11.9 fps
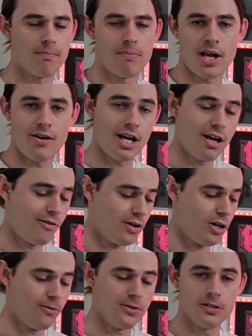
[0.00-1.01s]
Paldea
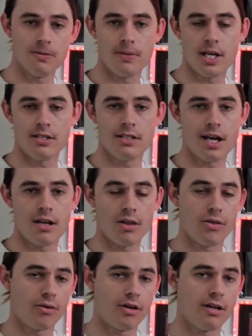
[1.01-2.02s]
Evolved is the best out of
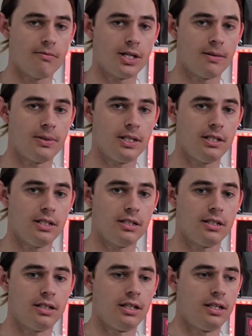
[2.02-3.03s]
the three in my
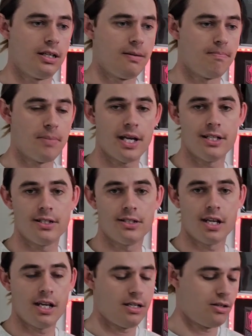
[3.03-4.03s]
opinion. Base
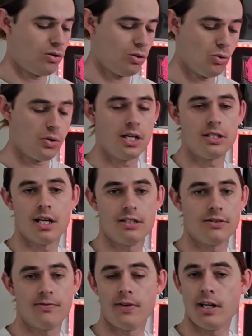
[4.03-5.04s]
set always
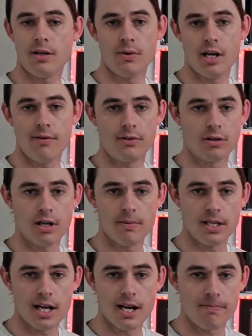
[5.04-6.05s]
has a funny way of
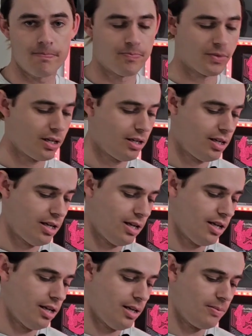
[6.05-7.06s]
creeping up.
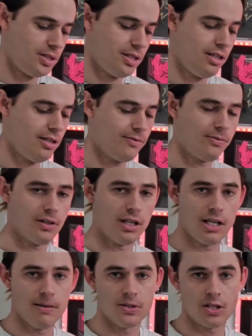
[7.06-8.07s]
Obsidian
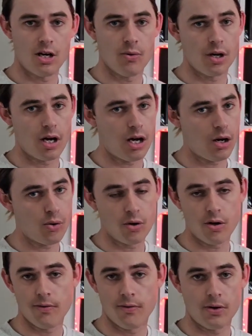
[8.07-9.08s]
Flames, I would hold
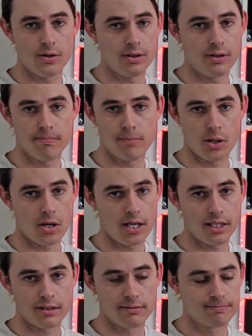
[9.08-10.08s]
off on
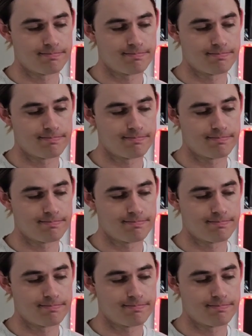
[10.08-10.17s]
buying.